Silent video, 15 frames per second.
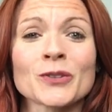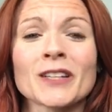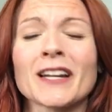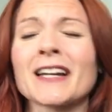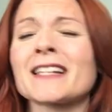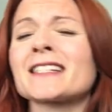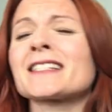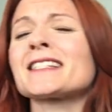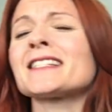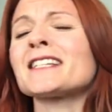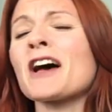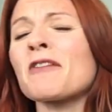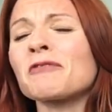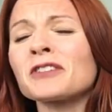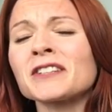that I
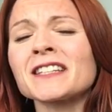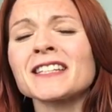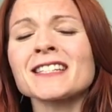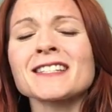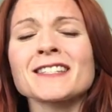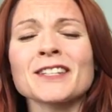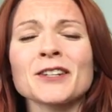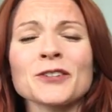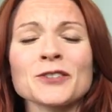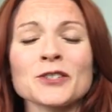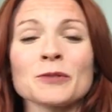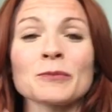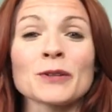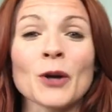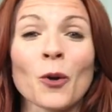definitely consider
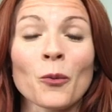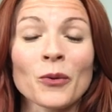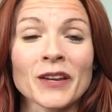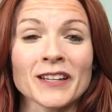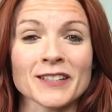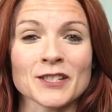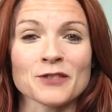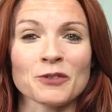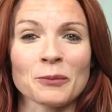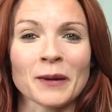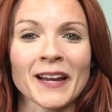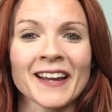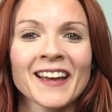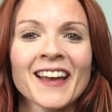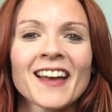to be a weakness for
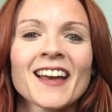me,